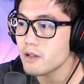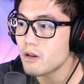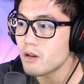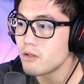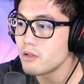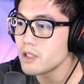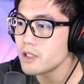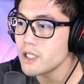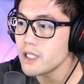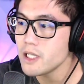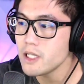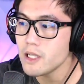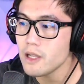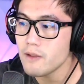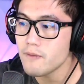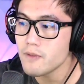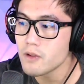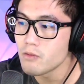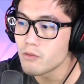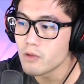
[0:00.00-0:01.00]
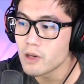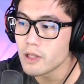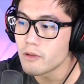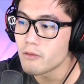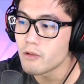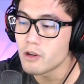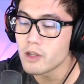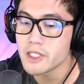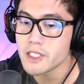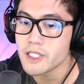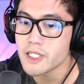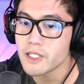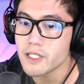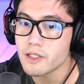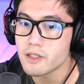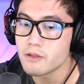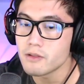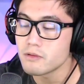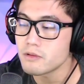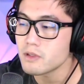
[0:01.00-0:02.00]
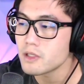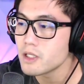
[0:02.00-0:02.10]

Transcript: only if you really want it. Don't